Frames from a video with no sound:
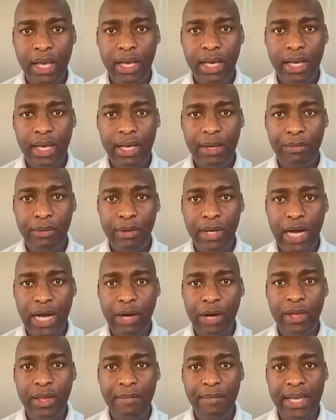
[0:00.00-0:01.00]

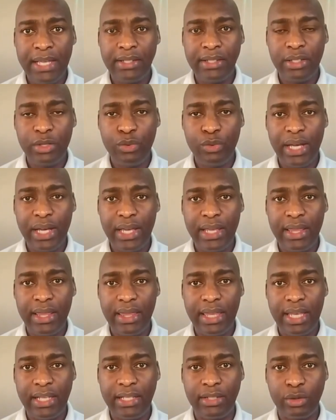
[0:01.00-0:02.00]
Now imagine where
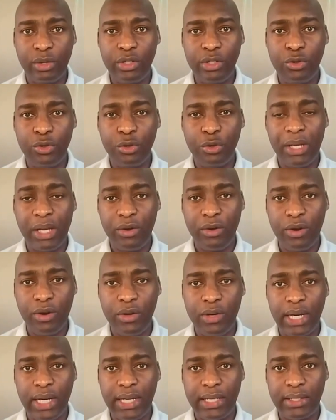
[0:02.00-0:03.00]
there's going to be a
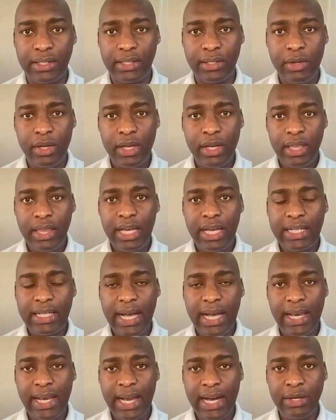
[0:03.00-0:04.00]
caucus that
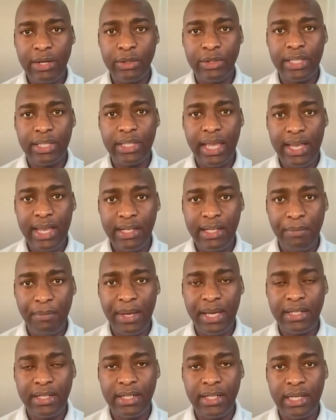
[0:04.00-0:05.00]
allows the
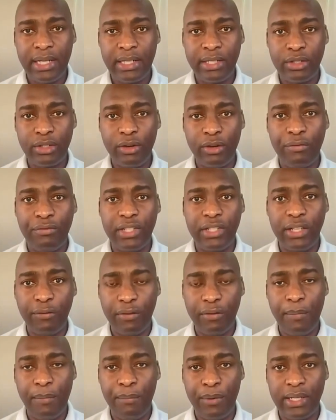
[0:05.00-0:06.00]
independence of
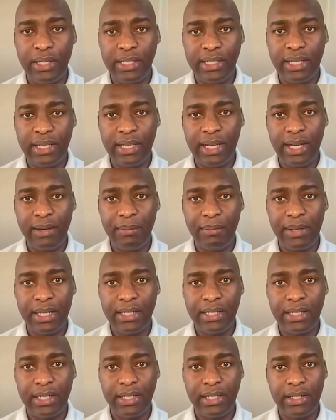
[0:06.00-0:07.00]
different political
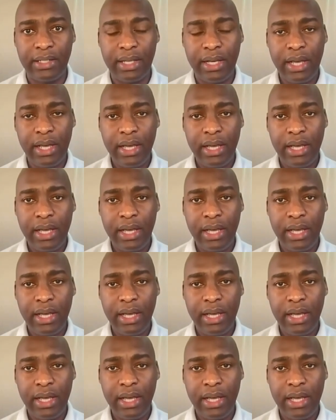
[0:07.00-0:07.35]
parties,